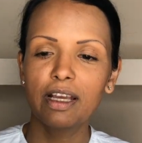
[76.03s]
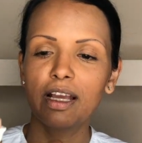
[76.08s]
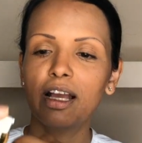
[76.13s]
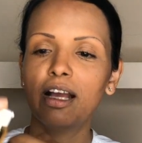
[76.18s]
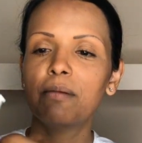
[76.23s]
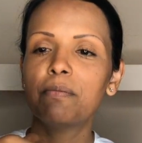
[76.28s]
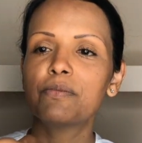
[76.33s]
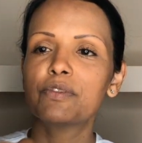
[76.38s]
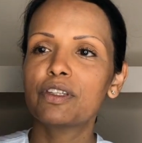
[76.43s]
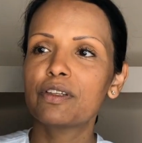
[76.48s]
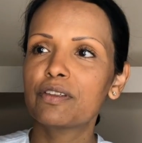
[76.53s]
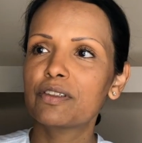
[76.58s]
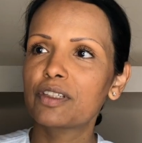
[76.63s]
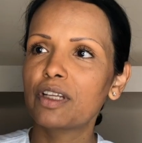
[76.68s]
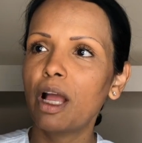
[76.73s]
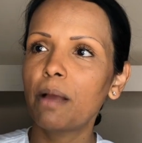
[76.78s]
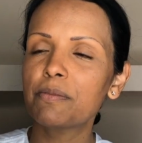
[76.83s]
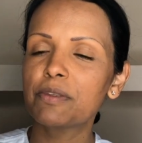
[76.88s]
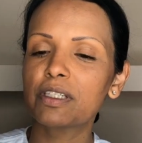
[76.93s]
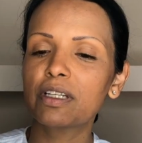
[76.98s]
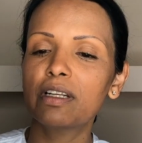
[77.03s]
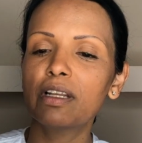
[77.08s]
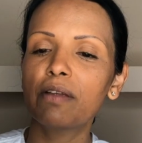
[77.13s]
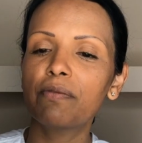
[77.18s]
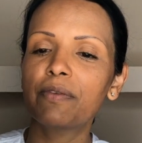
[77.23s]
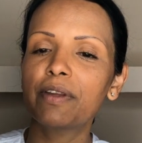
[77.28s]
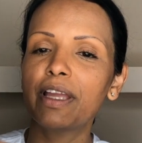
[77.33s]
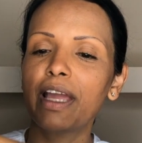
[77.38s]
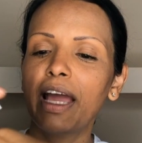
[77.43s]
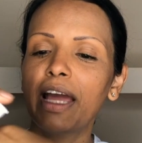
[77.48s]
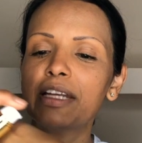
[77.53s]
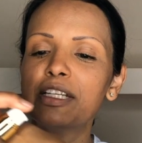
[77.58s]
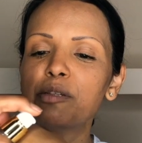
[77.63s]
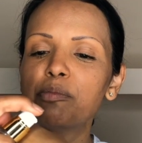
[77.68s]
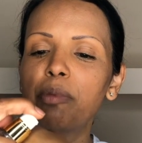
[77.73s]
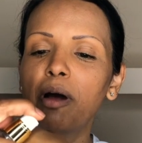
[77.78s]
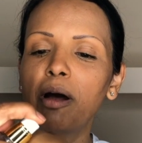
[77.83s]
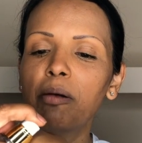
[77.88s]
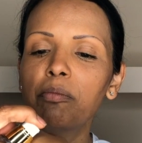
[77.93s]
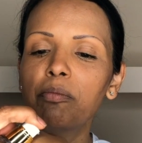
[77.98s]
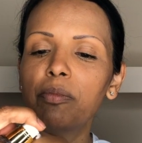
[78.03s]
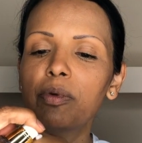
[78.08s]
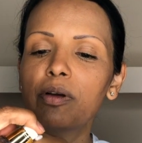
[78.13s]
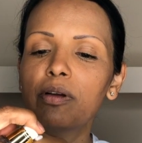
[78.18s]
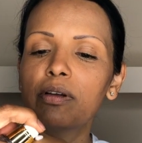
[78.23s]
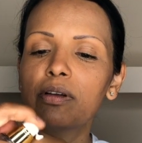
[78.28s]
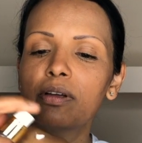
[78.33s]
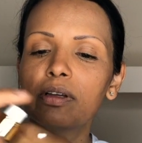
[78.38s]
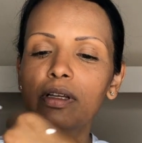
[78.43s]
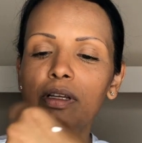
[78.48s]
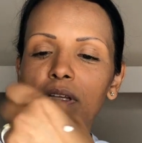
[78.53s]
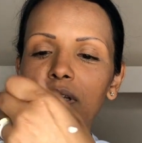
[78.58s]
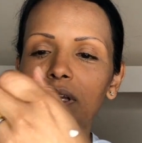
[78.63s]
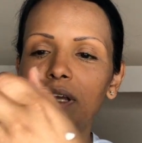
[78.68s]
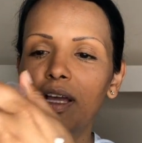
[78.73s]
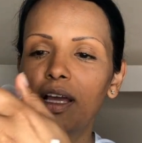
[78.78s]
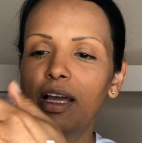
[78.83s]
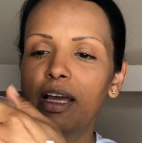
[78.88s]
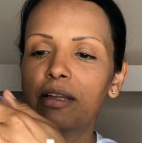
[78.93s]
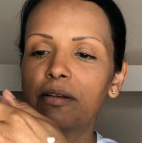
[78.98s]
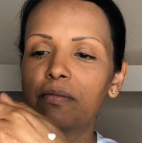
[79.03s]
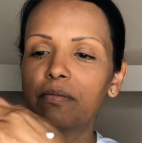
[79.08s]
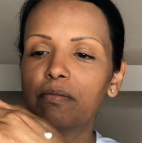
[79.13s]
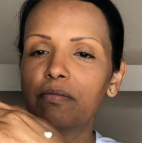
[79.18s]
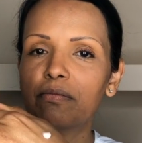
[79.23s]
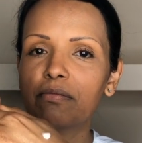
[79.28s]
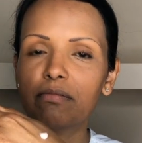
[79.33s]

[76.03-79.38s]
So it comes in a lovely handy pump, and